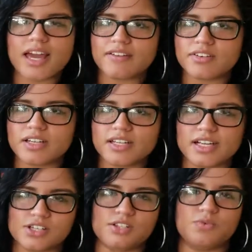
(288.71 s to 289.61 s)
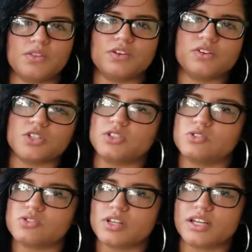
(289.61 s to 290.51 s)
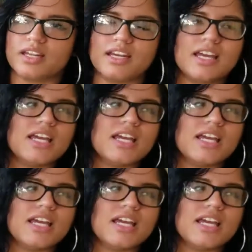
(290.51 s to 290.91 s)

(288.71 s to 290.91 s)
have a connection with her children,